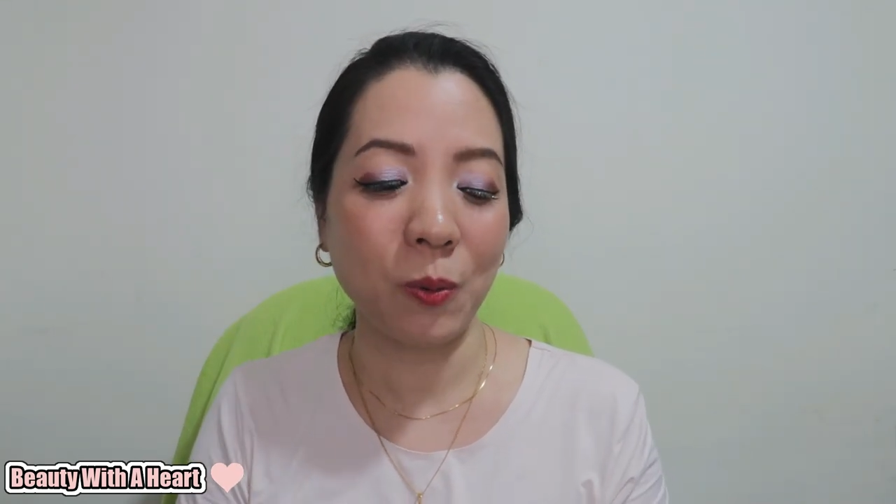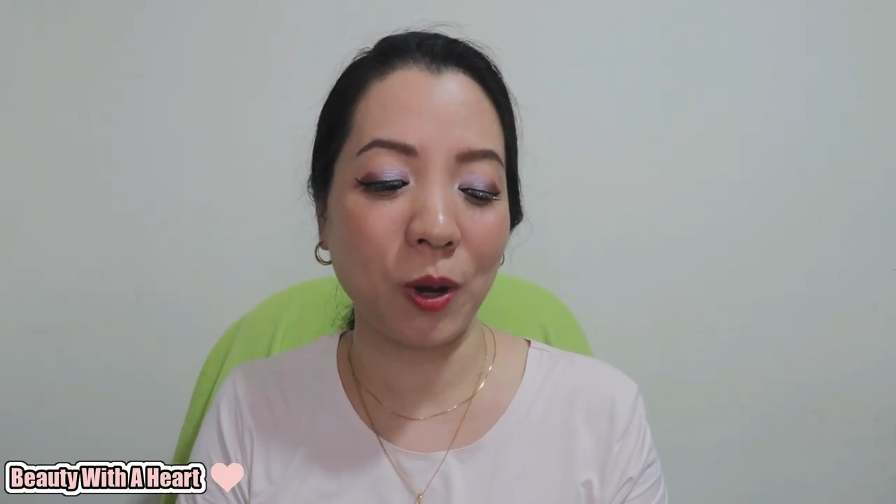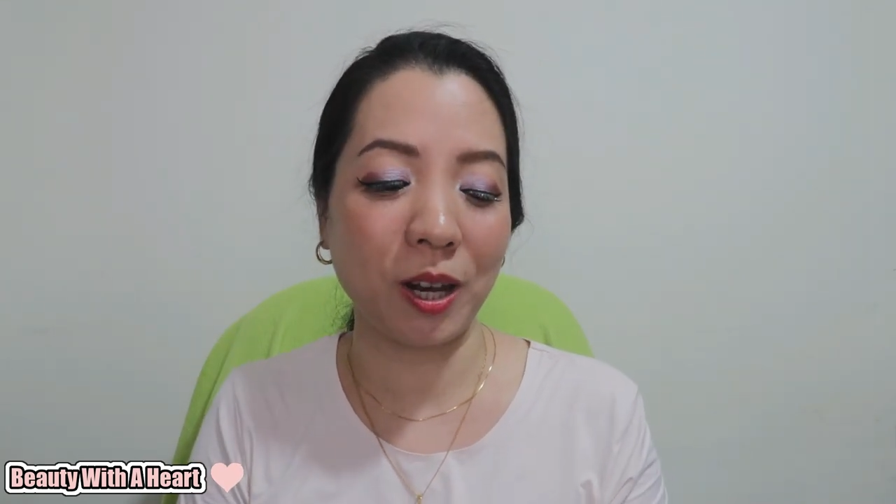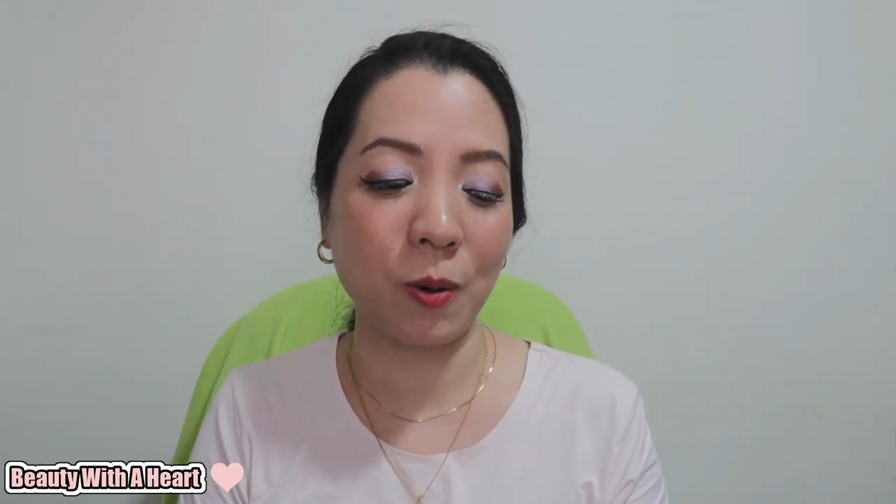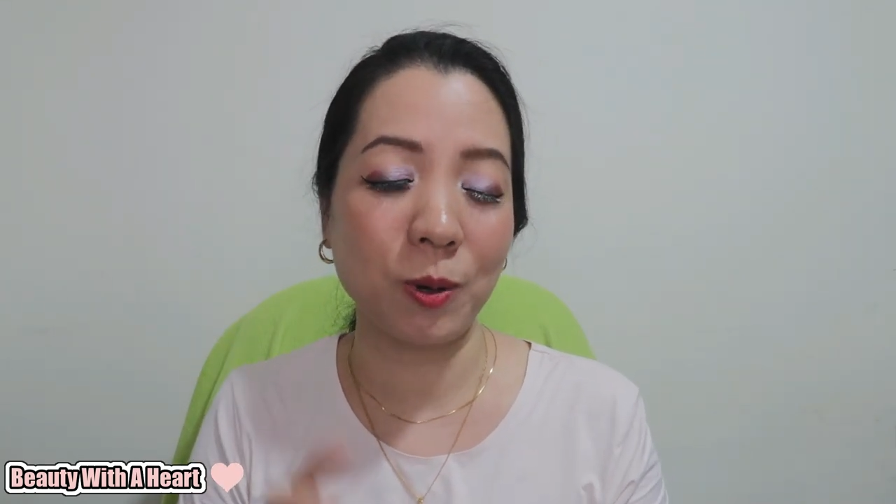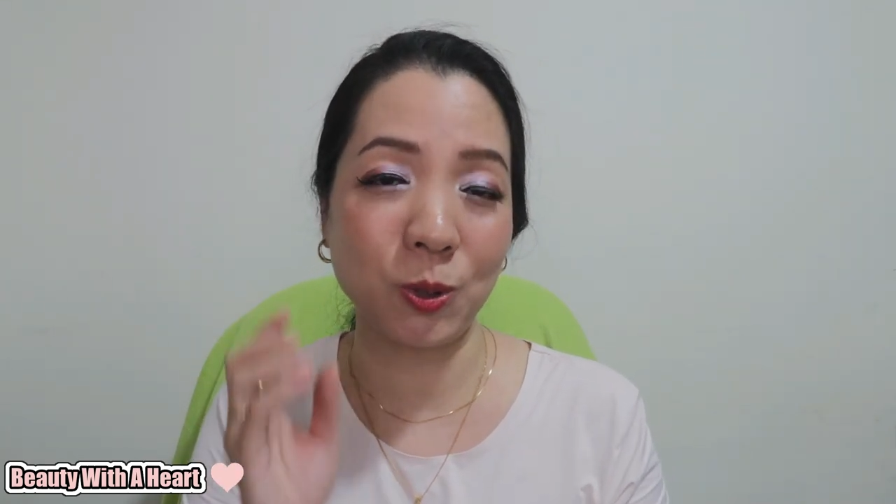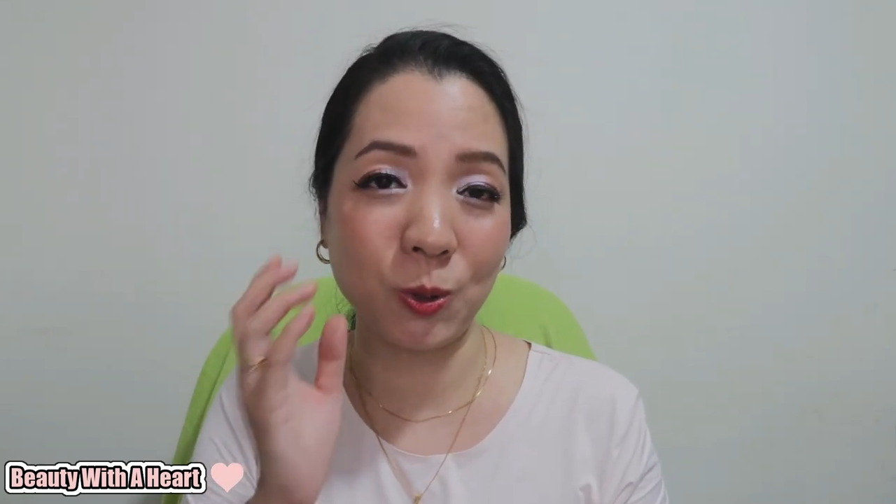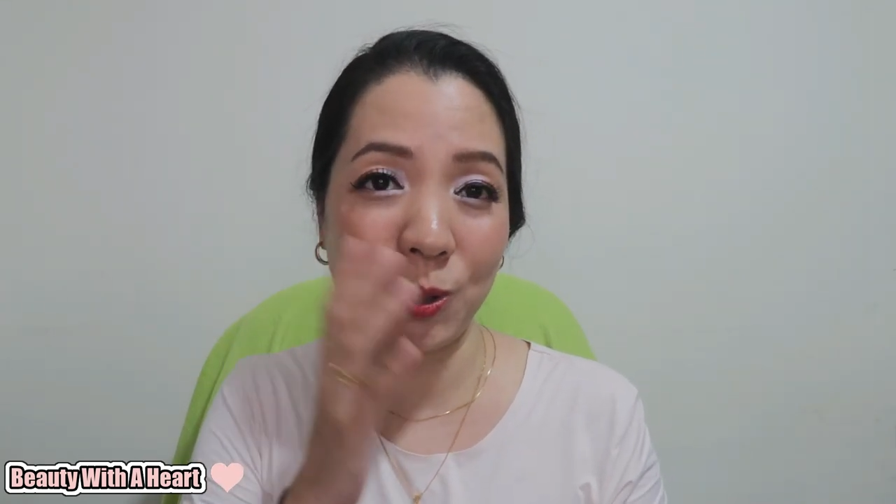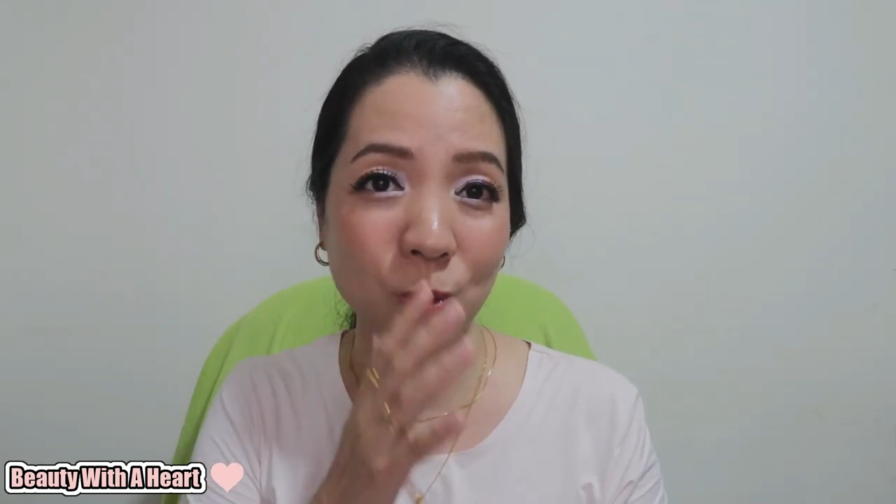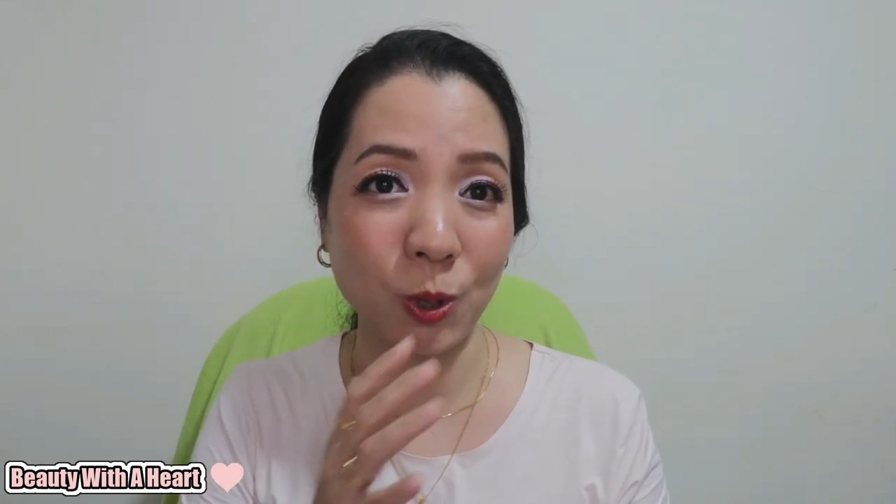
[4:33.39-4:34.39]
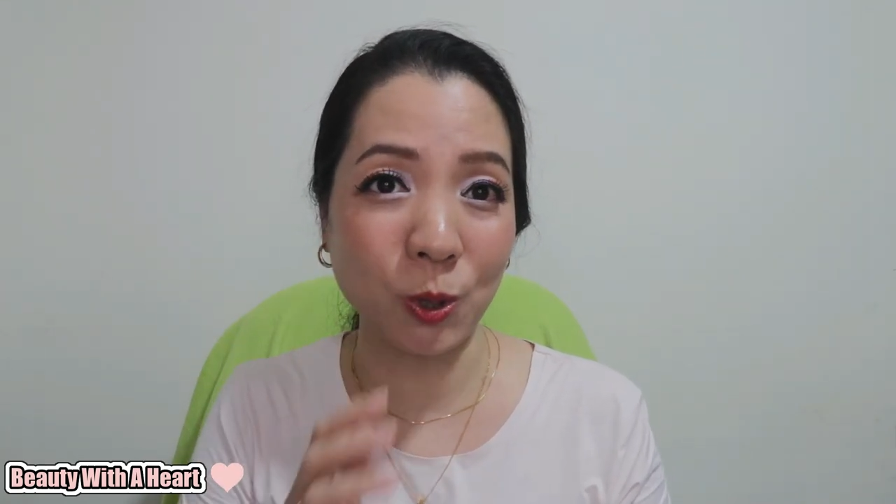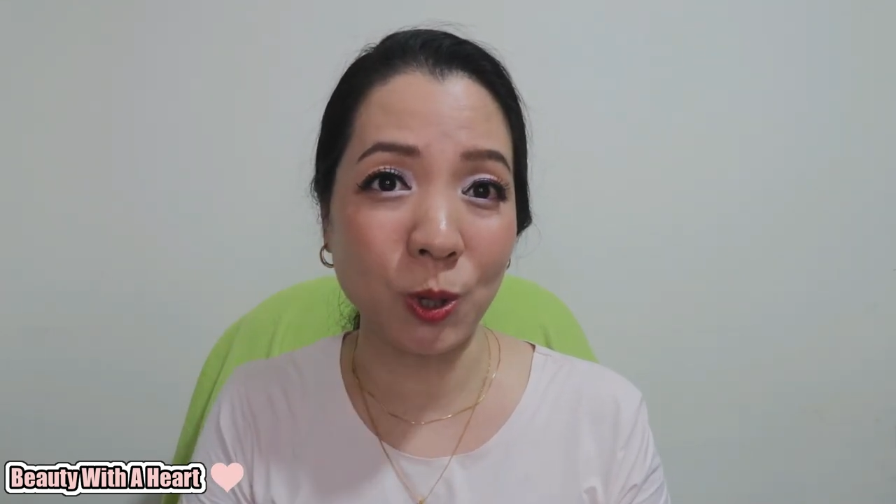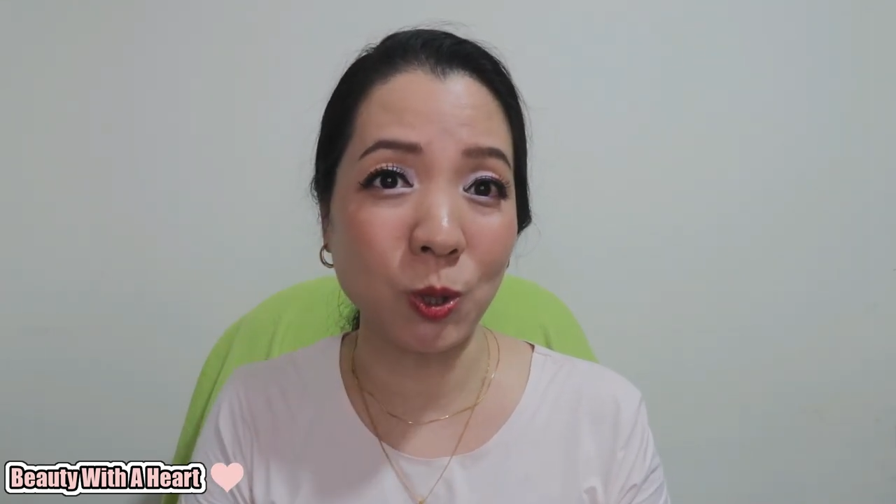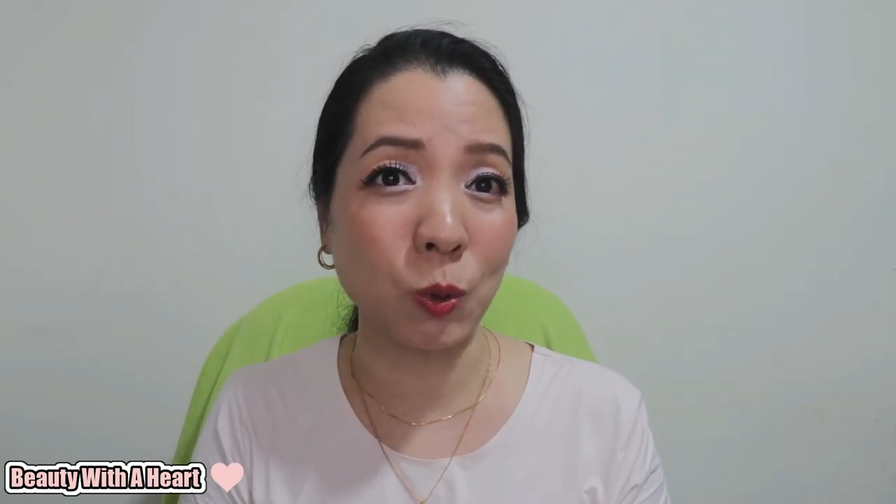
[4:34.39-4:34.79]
when I was doing swatches